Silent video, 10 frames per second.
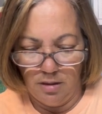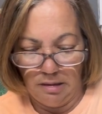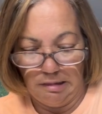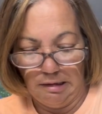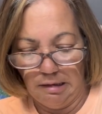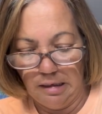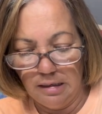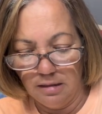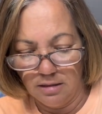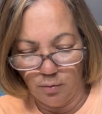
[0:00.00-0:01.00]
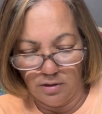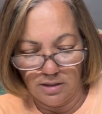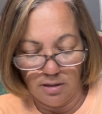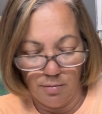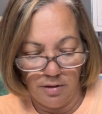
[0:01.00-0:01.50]
the ends with
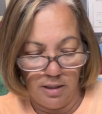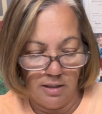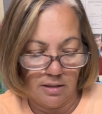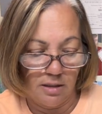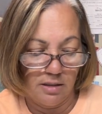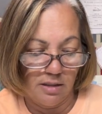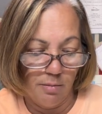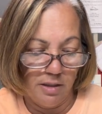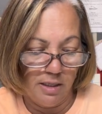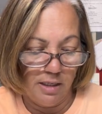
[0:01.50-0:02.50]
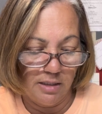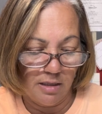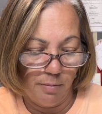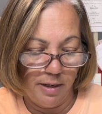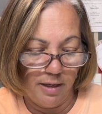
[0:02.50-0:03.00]
some of these because some of these
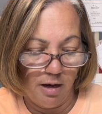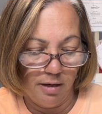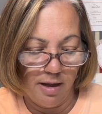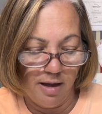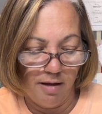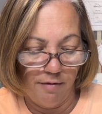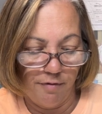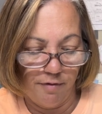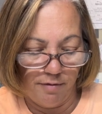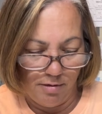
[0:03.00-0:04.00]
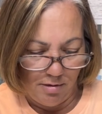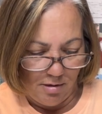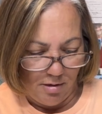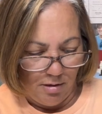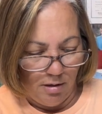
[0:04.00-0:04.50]
I may not have
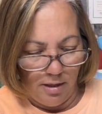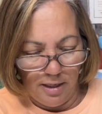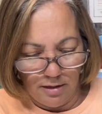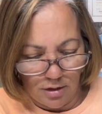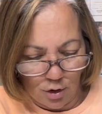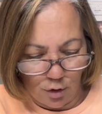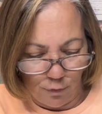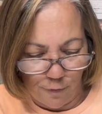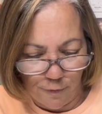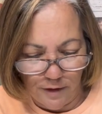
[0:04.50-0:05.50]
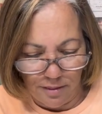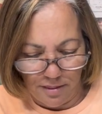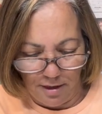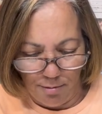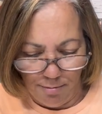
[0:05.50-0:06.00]
ends to fit
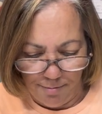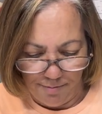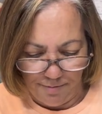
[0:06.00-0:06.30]
them.